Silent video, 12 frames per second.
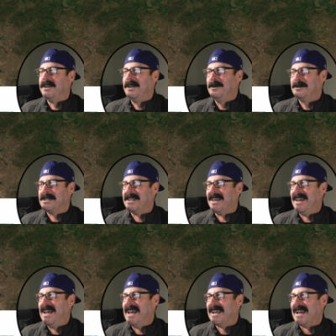using the
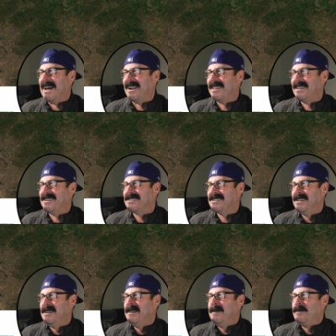heck out of this.
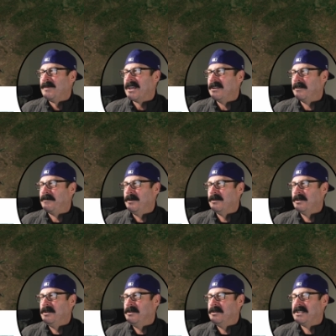Got your fuel
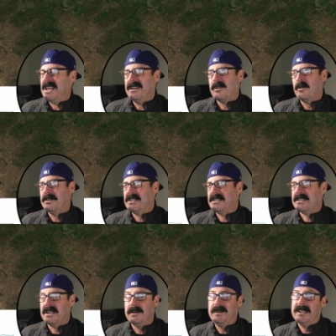used, and of course it's
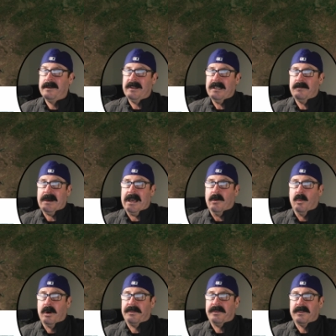going to be limited by
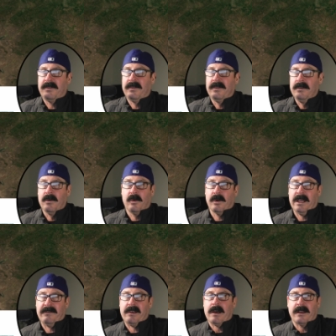what your
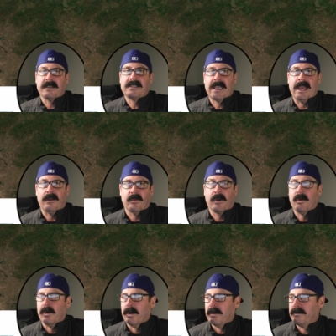avionics can
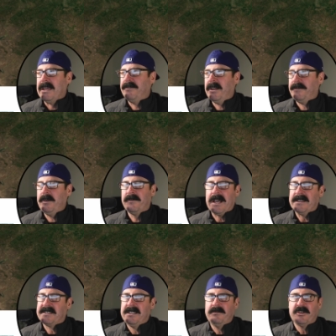record. Even if you've got
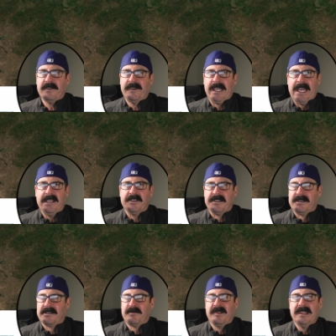steam driven gauges,
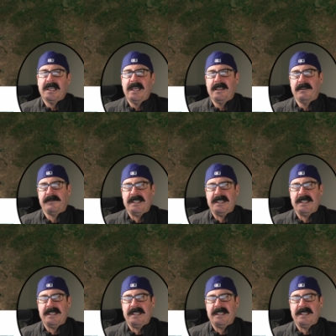there's plenty of